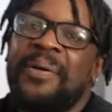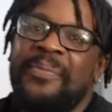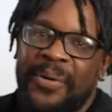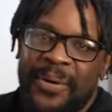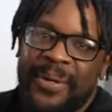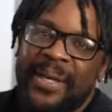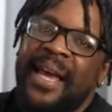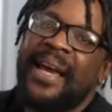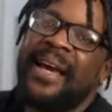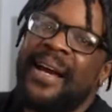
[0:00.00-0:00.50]

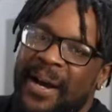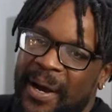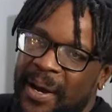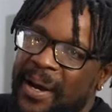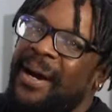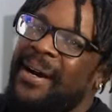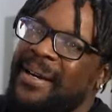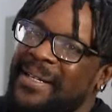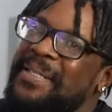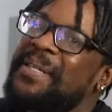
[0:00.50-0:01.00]
Yeah, yeah,
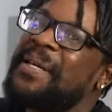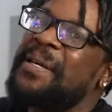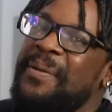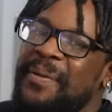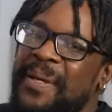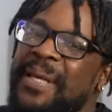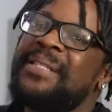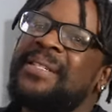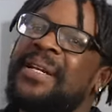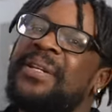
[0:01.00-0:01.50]
yeah. Uh, Let him
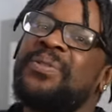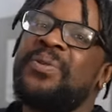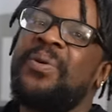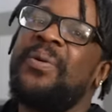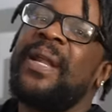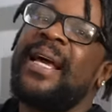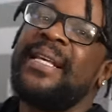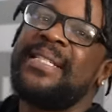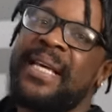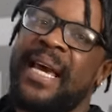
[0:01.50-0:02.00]
again. He's
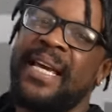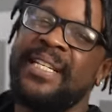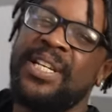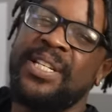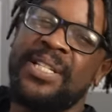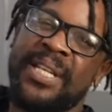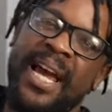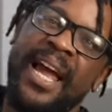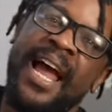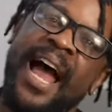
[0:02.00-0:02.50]
going late Yeah, you
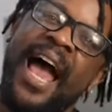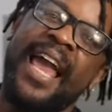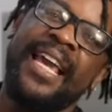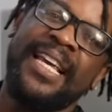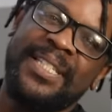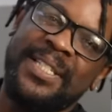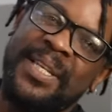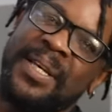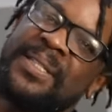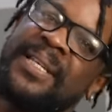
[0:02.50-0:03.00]
reckon?
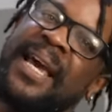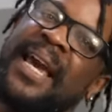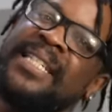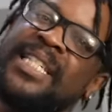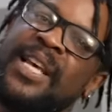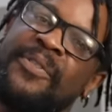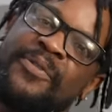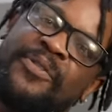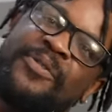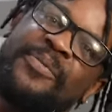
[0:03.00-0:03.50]
86,
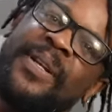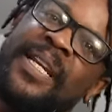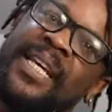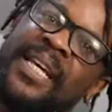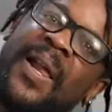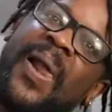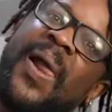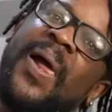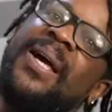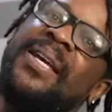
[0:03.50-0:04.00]
87 minutes.
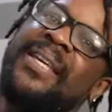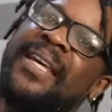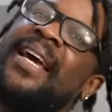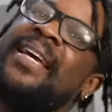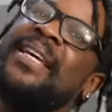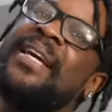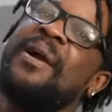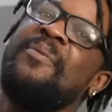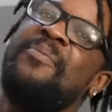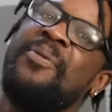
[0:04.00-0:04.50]
Oh, wait, it's yeah,
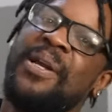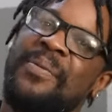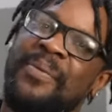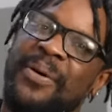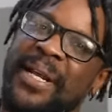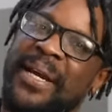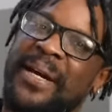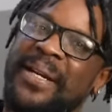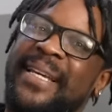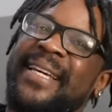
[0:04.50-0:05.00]
yeah. oh my god,
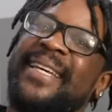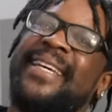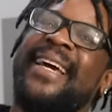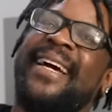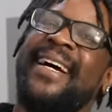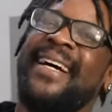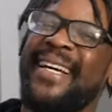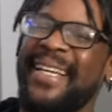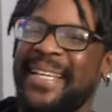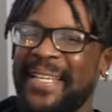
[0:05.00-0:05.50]
so specific.
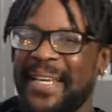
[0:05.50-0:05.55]
Yeah.